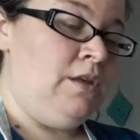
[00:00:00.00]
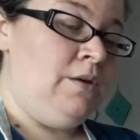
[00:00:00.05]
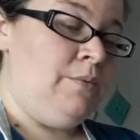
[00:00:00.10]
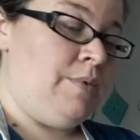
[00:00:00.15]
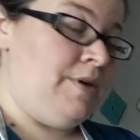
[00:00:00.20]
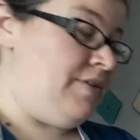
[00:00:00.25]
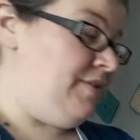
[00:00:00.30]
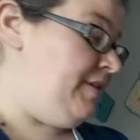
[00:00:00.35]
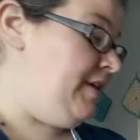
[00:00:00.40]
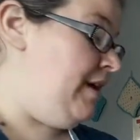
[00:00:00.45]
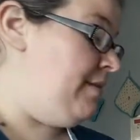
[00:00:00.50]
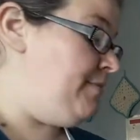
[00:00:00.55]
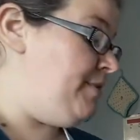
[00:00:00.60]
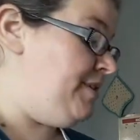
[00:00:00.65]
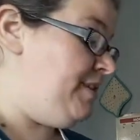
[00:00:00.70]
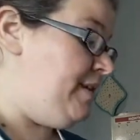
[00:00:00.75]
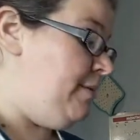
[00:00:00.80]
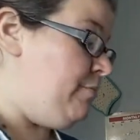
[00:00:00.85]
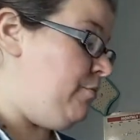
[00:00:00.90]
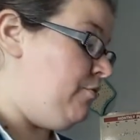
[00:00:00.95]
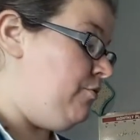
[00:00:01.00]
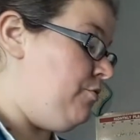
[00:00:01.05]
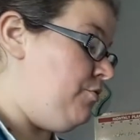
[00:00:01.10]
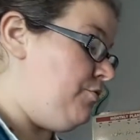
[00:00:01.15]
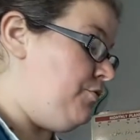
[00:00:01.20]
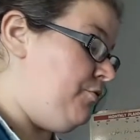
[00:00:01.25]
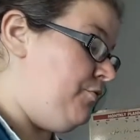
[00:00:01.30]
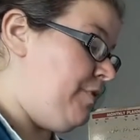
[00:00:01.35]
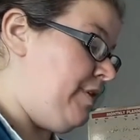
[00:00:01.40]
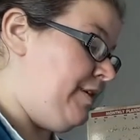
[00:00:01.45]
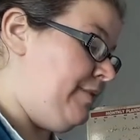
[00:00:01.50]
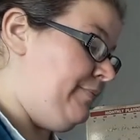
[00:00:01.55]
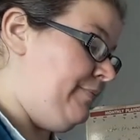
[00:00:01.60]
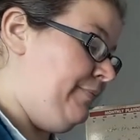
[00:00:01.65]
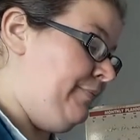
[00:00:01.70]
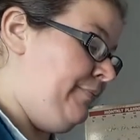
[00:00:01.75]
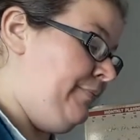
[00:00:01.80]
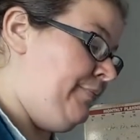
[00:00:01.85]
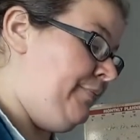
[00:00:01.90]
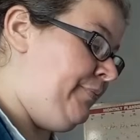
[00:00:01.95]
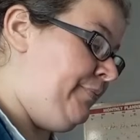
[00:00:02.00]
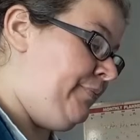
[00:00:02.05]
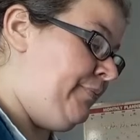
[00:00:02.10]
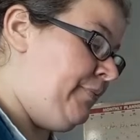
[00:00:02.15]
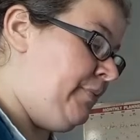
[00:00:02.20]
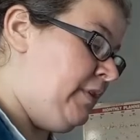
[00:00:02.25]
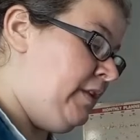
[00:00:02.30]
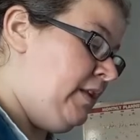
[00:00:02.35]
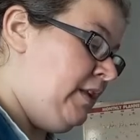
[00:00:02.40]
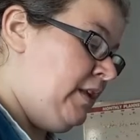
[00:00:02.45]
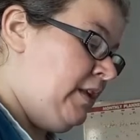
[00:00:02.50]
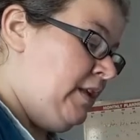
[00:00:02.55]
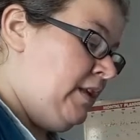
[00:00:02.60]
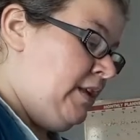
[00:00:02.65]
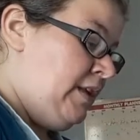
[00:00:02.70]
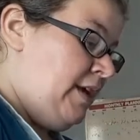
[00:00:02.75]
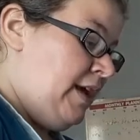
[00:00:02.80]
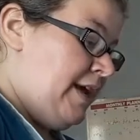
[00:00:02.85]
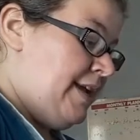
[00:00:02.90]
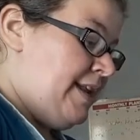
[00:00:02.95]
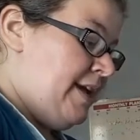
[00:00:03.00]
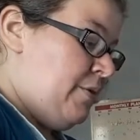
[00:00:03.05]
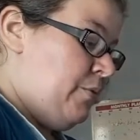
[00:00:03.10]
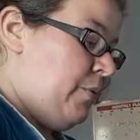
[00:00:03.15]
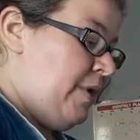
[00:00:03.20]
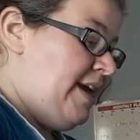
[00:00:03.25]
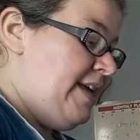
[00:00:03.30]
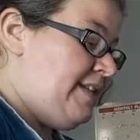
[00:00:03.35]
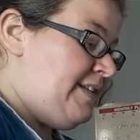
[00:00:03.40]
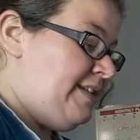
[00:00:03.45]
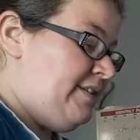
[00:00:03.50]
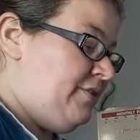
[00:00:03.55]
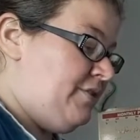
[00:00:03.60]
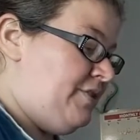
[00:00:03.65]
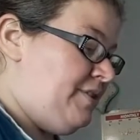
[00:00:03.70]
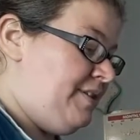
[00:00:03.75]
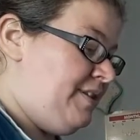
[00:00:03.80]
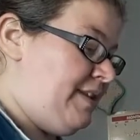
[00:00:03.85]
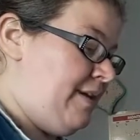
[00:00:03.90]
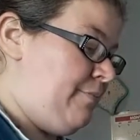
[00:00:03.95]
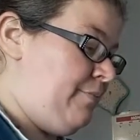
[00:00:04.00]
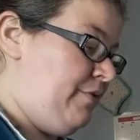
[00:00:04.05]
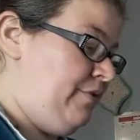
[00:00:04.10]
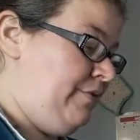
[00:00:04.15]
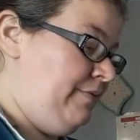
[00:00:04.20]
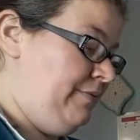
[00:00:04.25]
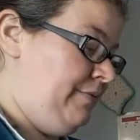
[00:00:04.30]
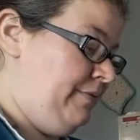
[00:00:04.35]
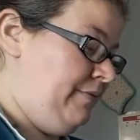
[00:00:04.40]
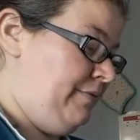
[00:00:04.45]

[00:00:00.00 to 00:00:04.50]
by the time December rolls around. And I wait till December